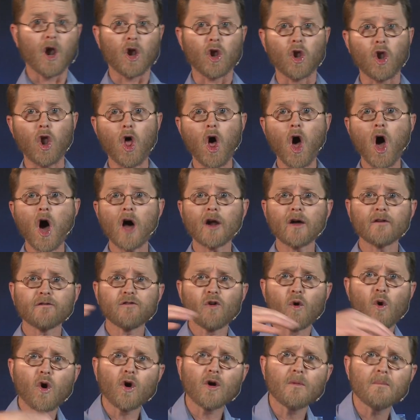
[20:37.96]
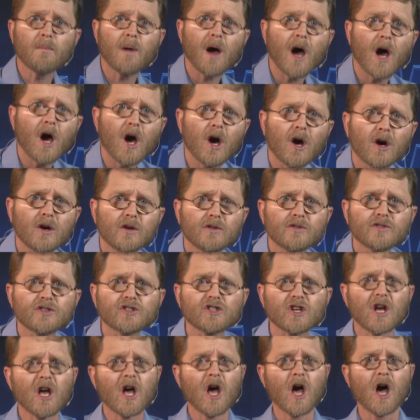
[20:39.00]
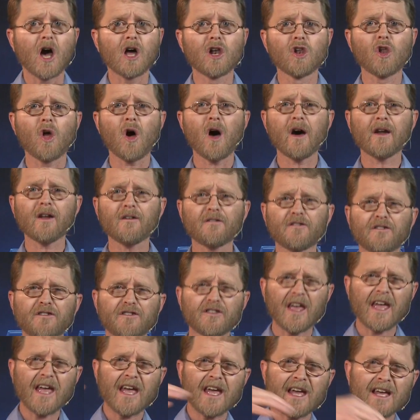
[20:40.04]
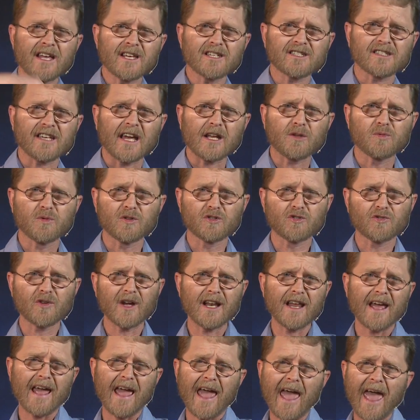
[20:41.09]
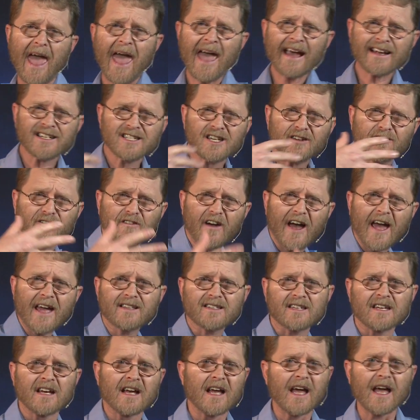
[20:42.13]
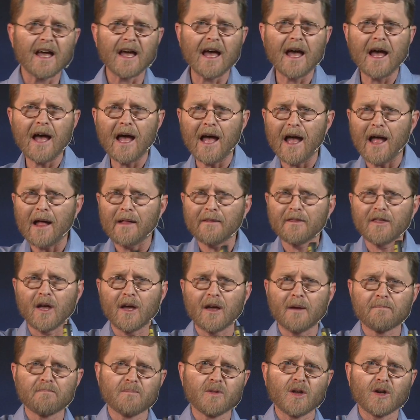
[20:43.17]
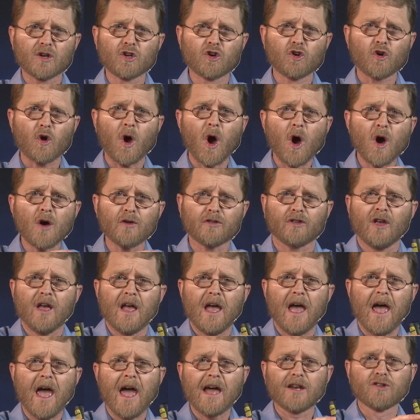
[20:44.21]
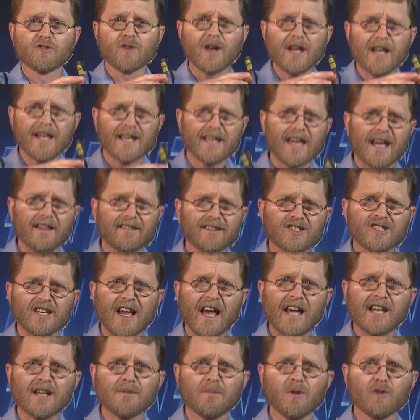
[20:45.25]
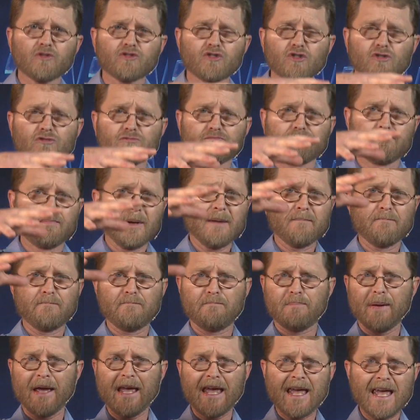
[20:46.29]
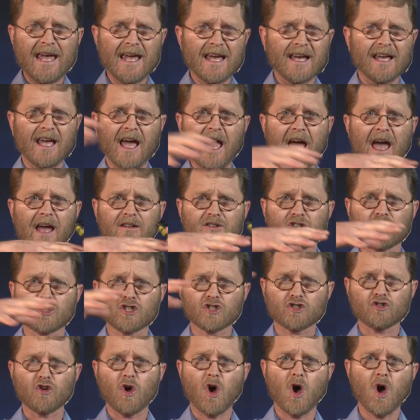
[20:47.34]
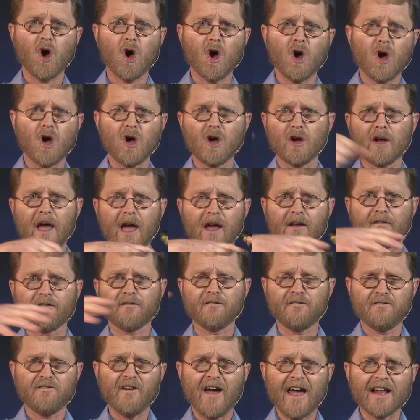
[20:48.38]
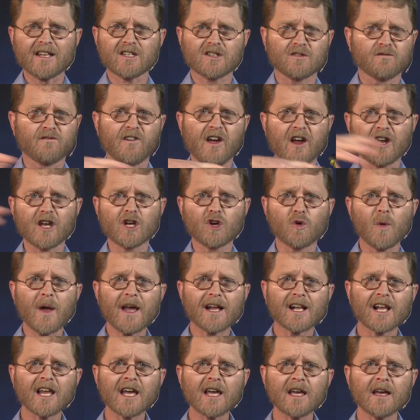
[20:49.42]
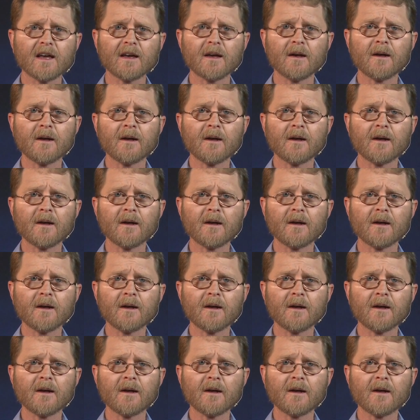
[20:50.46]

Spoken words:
a lot of hormones, a lot of things that would really activate the growth and really get this animal to be big and strong and fat very quickly.